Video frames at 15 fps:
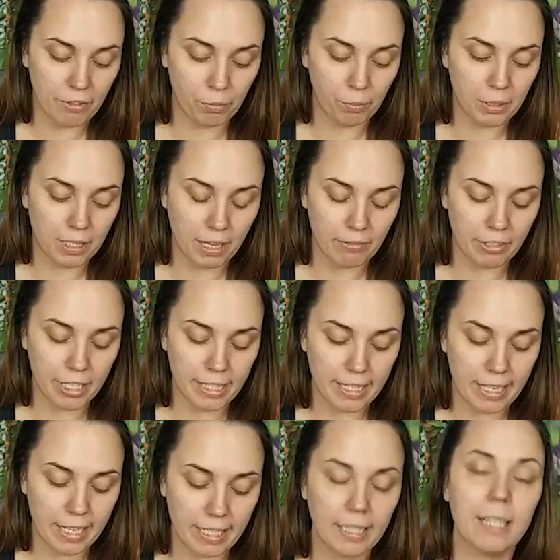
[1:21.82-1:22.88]

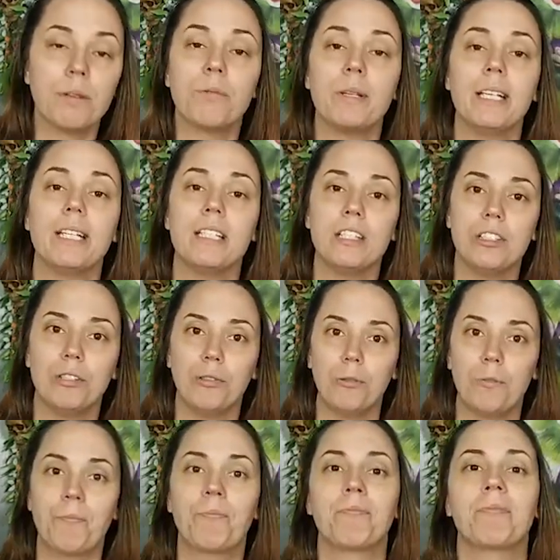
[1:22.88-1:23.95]
everything that we do
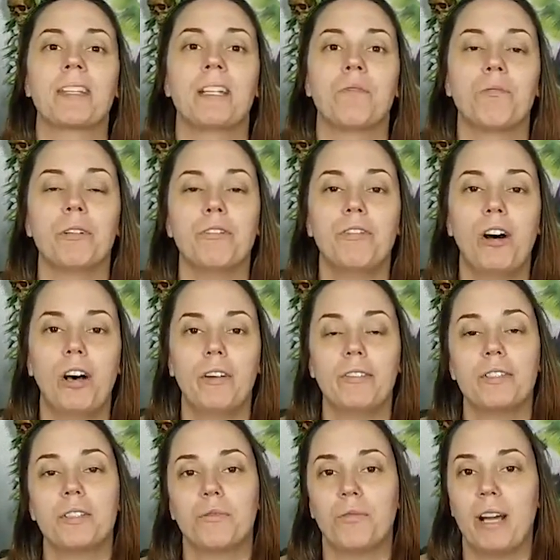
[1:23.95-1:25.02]
revolves
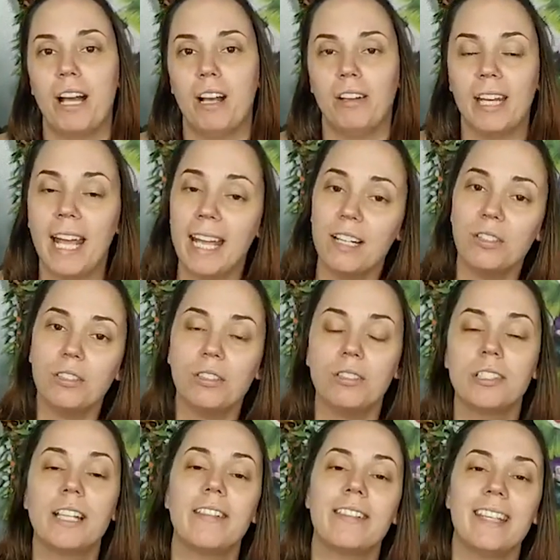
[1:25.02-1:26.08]
around angles
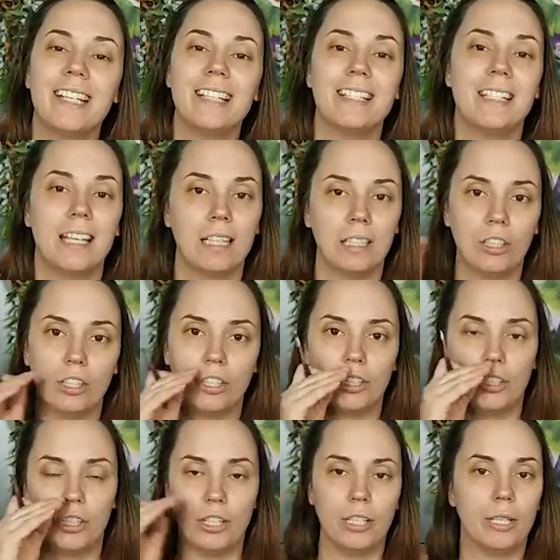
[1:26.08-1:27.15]
and things that look
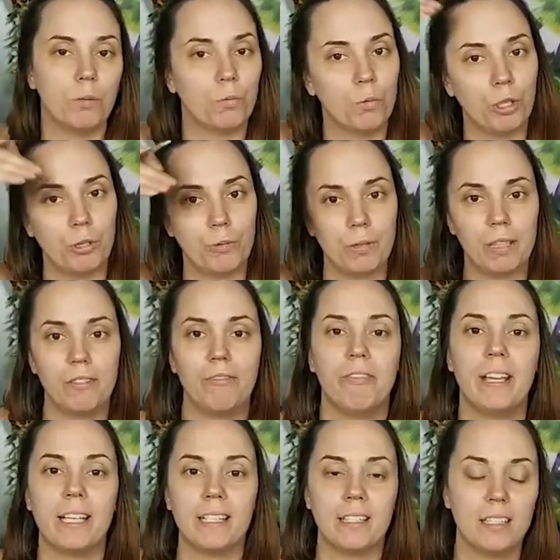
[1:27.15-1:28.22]
good and work with the
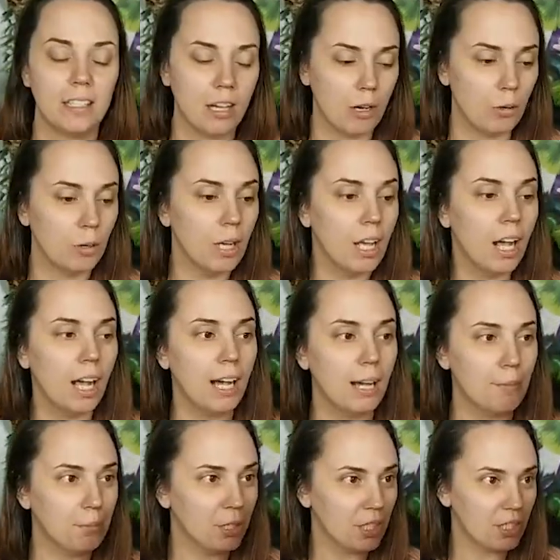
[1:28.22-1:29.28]
face. So I'm
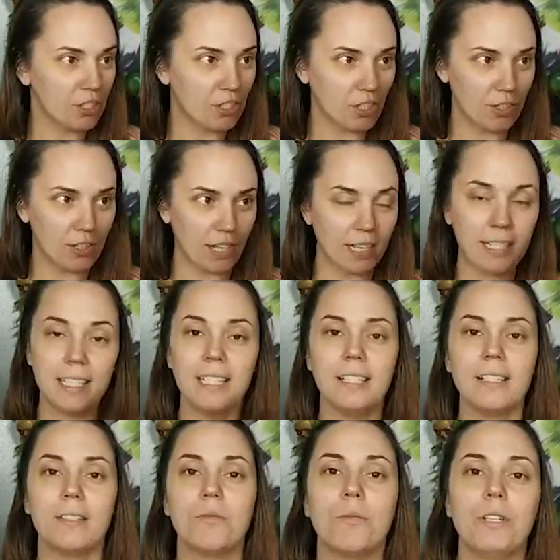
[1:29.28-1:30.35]
going to show you guys
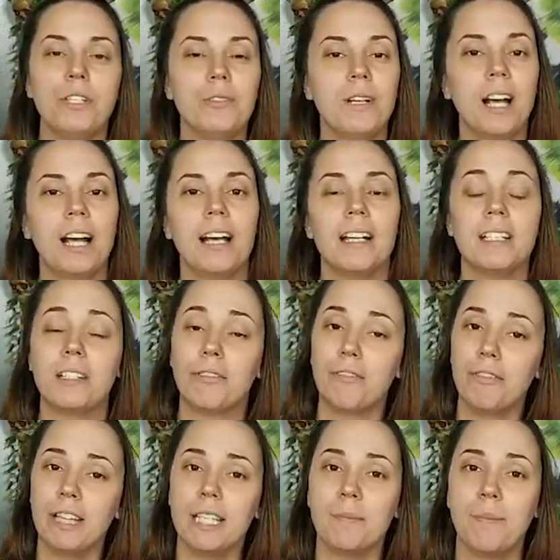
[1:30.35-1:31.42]
here, when you guys are
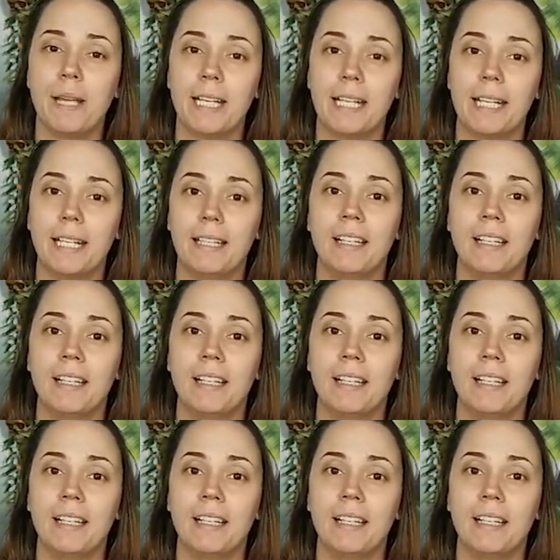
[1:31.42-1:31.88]
face painting,